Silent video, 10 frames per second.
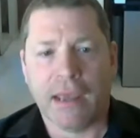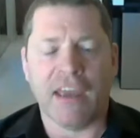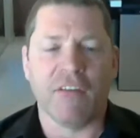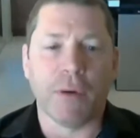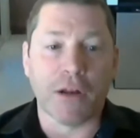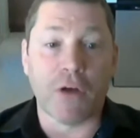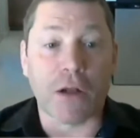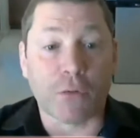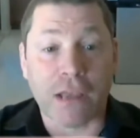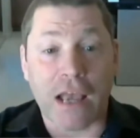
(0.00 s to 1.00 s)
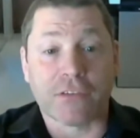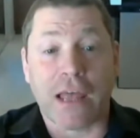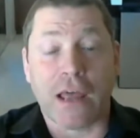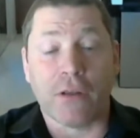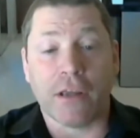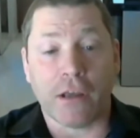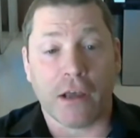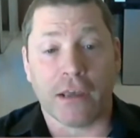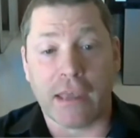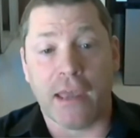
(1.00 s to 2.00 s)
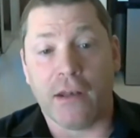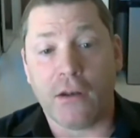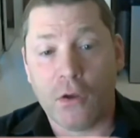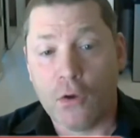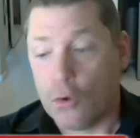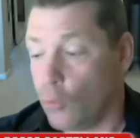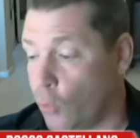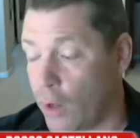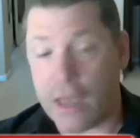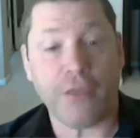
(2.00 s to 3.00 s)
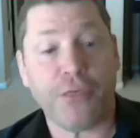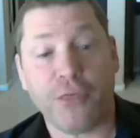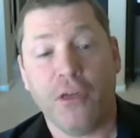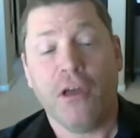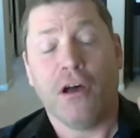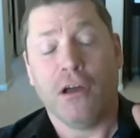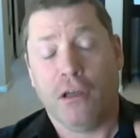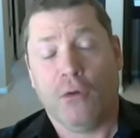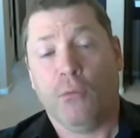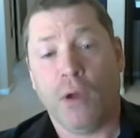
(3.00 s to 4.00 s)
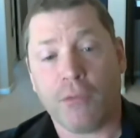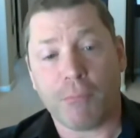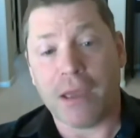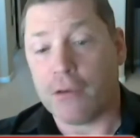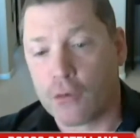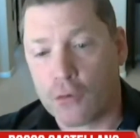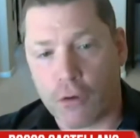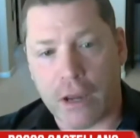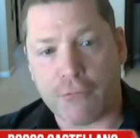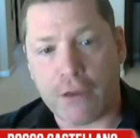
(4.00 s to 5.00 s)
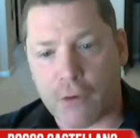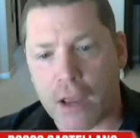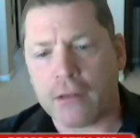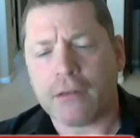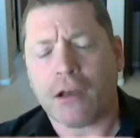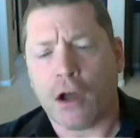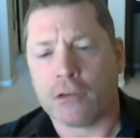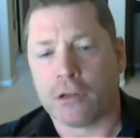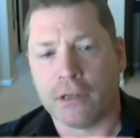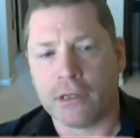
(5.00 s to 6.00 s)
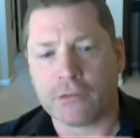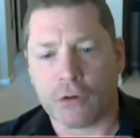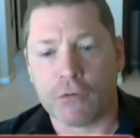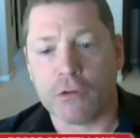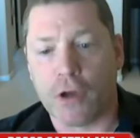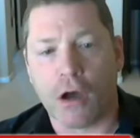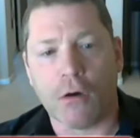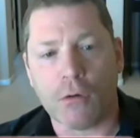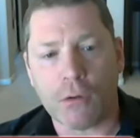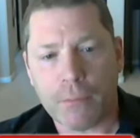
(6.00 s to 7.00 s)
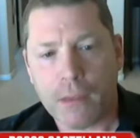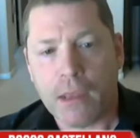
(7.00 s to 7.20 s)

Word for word: Hey everybody, Rocco Castellano here again with with my great friend Artelise Arado